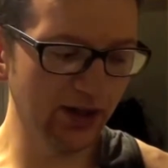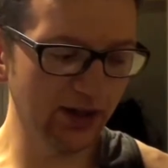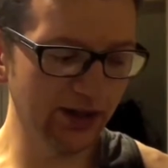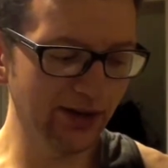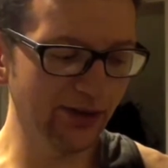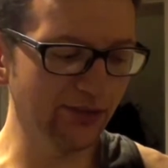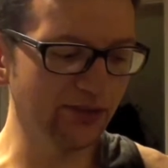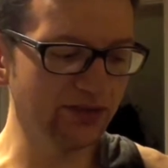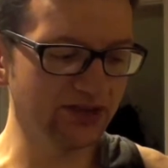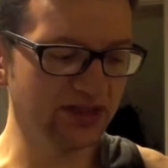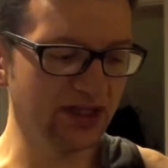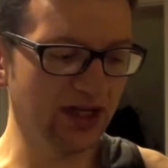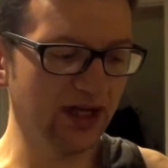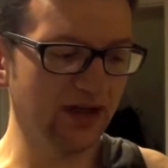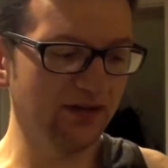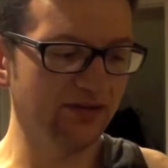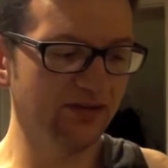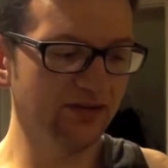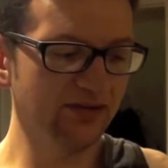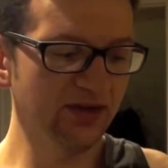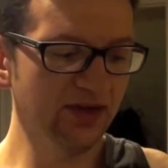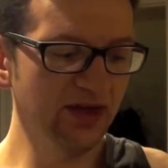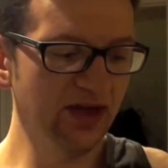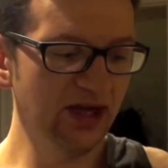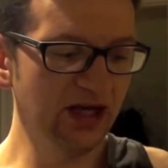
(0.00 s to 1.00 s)
I always
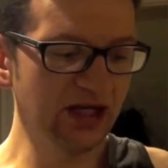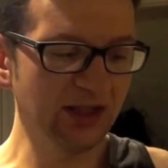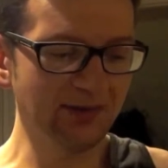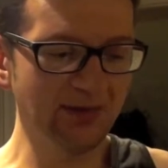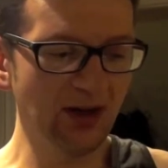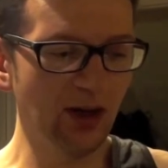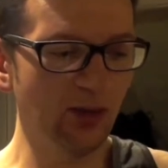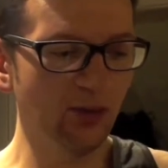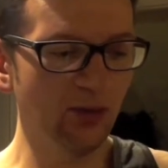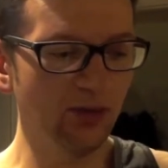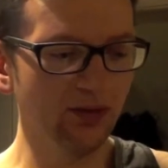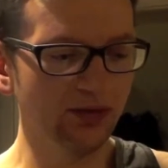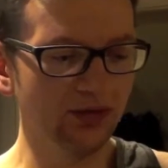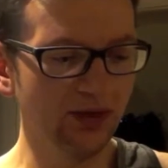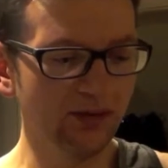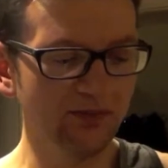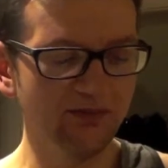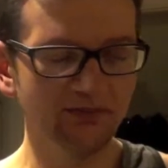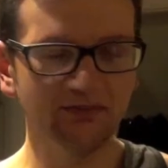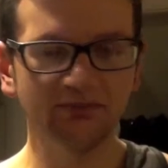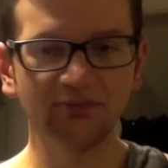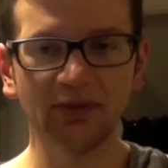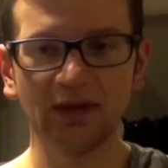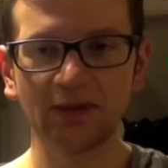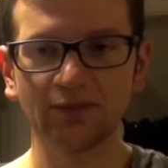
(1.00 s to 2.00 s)
have, and no matter what the
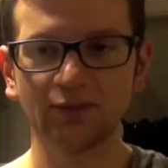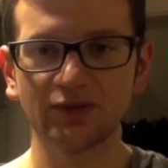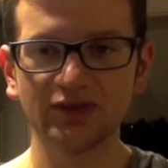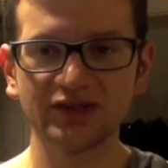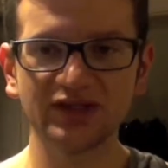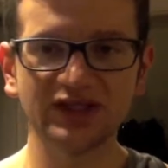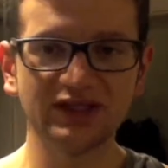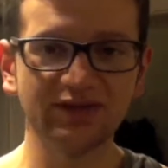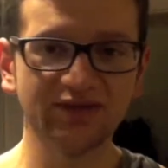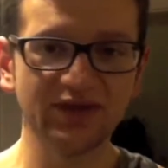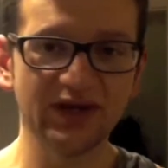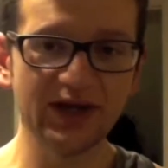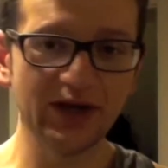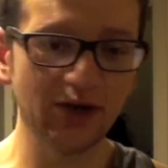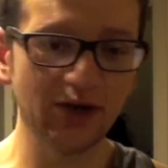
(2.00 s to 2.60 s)
bad press stuff you